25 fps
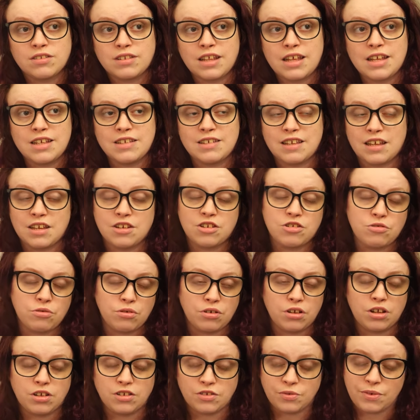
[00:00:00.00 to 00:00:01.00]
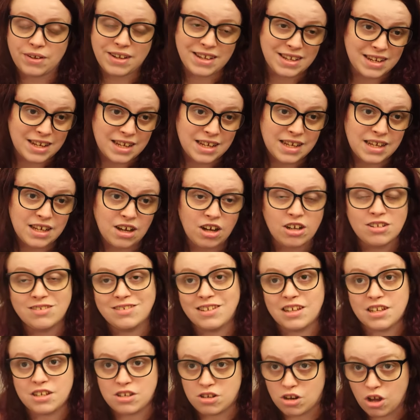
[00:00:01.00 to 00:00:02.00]
They said, "Do you want to go to A and I
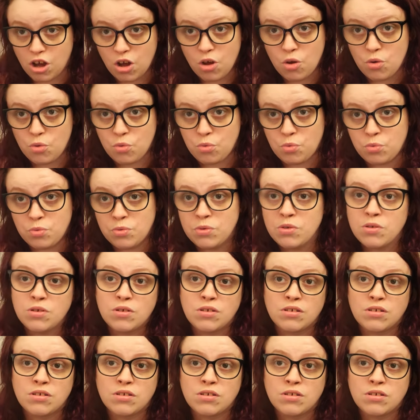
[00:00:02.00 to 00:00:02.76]
said, "No."